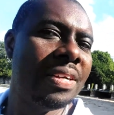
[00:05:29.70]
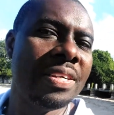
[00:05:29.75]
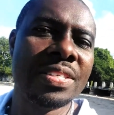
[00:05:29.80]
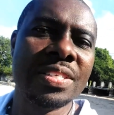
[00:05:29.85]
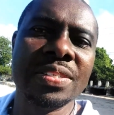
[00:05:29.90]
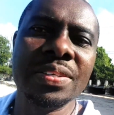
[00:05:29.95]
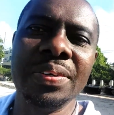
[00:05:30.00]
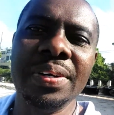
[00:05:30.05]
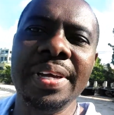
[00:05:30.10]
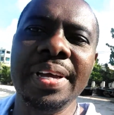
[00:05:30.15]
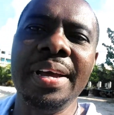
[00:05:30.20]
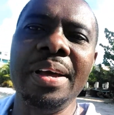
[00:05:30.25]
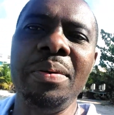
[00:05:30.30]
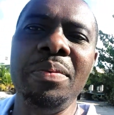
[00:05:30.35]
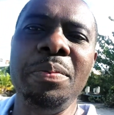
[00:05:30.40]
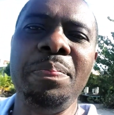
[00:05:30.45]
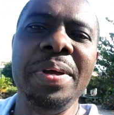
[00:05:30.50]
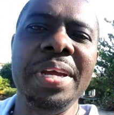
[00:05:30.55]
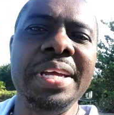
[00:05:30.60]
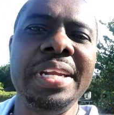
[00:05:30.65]
So yeah, we're
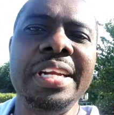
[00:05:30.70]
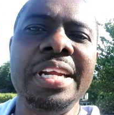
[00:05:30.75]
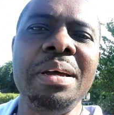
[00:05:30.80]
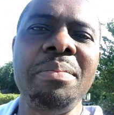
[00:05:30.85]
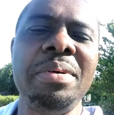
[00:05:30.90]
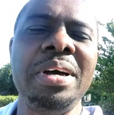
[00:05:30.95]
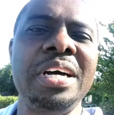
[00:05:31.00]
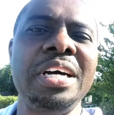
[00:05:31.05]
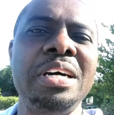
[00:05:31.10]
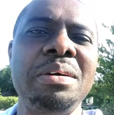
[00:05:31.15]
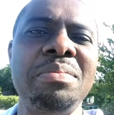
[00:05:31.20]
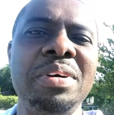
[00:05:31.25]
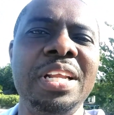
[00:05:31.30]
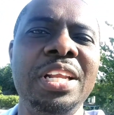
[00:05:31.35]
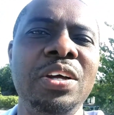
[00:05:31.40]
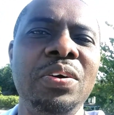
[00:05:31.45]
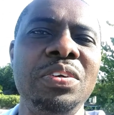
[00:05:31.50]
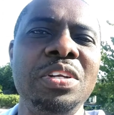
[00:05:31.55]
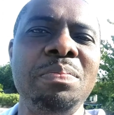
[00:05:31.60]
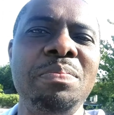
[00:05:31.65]
picking it up
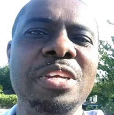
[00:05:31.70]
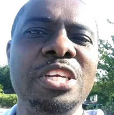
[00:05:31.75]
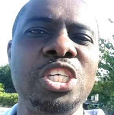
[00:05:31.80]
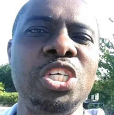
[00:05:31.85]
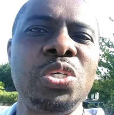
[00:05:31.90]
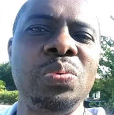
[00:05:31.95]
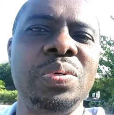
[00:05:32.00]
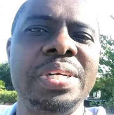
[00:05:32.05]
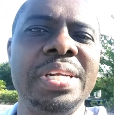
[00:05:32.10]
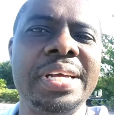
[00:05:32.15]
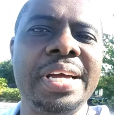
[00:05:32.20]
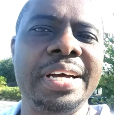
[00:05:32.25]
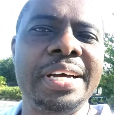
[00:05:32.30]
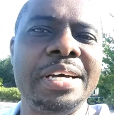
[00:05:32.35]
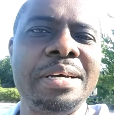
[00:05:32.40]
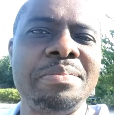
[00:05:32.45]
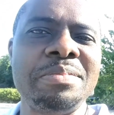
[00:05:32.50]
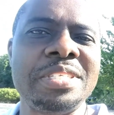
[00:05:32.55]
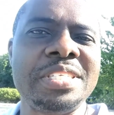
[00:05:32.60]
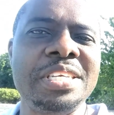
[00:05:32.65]
along the beach. You would
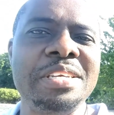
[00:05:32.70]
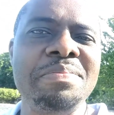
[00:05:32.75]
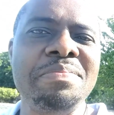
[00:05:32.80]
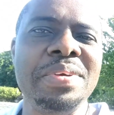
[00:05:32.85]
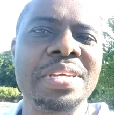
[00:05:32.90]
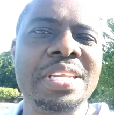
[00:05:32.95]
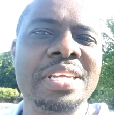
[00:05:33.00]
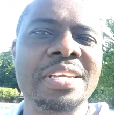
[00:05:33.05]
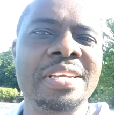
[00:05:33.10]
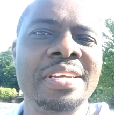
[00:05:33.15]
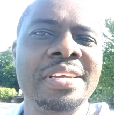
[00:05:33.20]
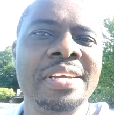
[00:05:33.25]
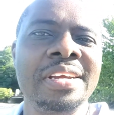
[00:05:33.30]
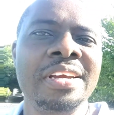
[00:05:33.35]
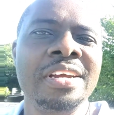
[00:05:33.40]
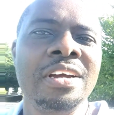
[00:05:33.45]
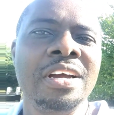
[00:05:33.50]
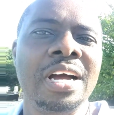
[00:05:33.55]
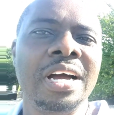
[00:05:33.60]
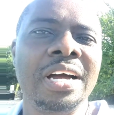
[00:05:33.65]
see many
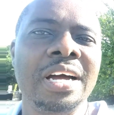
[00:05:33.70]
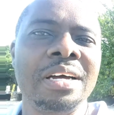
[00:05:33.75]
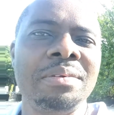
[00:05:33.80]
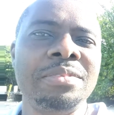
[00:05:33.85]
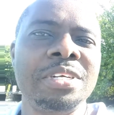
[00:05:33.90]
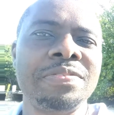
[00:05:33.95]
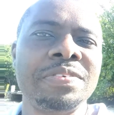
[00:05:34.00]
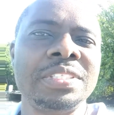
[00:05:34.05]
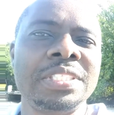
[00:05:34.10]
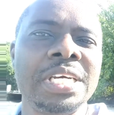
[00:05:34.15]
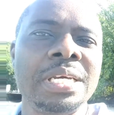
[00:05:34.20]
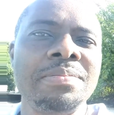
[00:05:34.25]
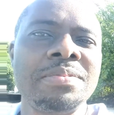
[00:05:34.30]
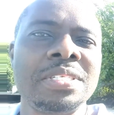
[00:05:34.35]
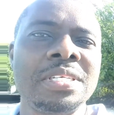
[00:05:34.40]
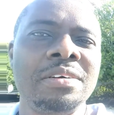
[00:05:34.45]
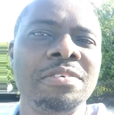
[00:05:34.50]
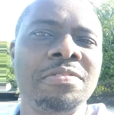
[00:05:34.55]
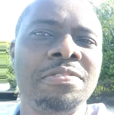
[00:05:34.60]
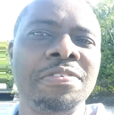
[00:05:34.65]
different types
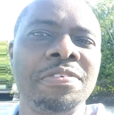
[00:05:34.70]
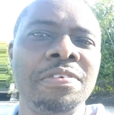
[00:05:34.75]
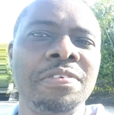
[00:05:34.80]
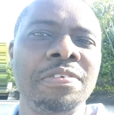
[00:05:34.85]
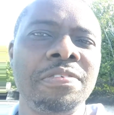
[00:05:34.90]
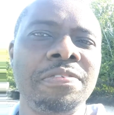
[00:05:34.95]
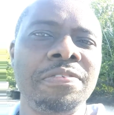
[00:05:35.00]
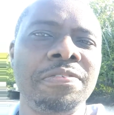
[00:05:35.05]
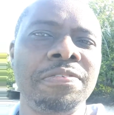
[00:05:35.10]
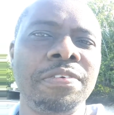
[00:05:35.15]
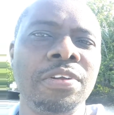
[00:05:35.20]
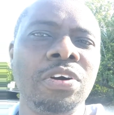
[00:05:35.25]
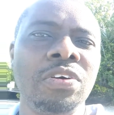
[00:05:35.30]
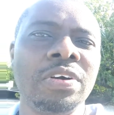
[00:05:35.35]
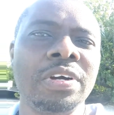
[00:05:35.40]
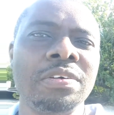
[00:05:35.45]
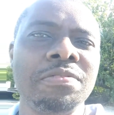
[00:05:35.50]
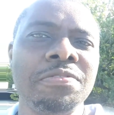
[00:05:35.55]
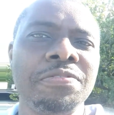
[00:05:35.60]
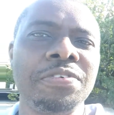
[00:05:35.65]
of
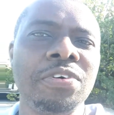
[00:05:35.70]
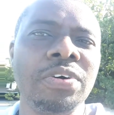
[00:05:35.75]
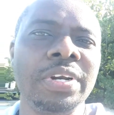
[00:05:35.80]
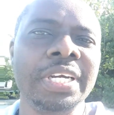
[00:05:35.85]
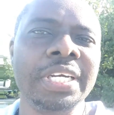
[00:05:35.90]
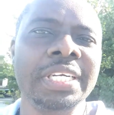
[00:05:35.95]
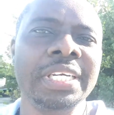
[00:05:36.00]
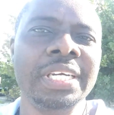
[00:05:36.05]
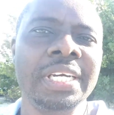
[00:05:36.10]
flora and fauna.